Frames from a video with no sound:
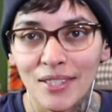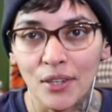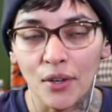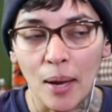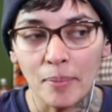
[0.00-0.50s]

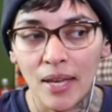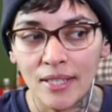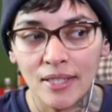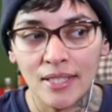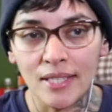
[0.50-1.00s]
so I'm
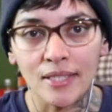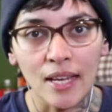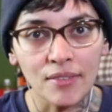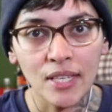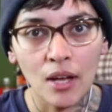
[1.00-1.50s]
guessing this is
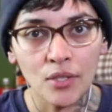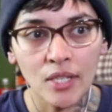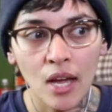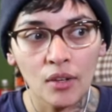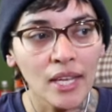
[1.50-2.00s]
Steph's house
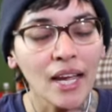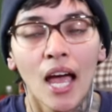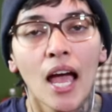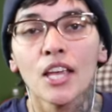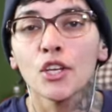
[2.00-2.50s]
now. Like,
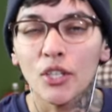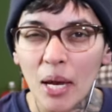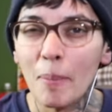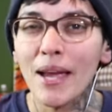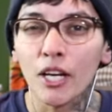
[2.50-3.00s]
you
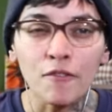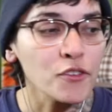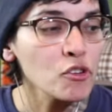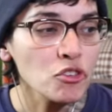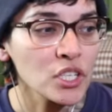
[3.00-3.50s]
get my
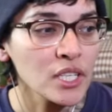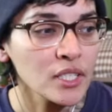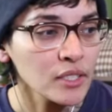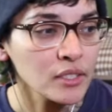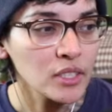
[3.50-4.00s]

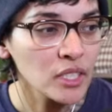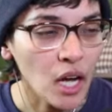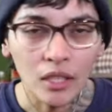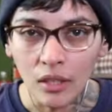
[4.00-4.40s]
confusion. Do y'all